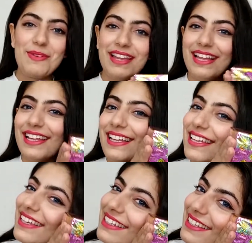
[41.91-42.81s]

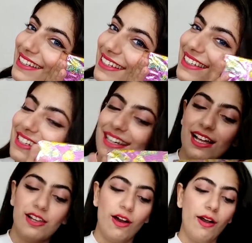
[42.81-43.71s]
Pink.
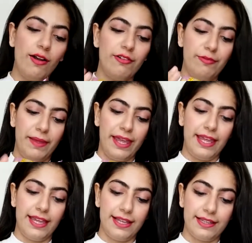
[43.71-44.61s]
I love
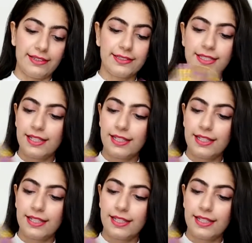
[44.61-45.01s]
pink.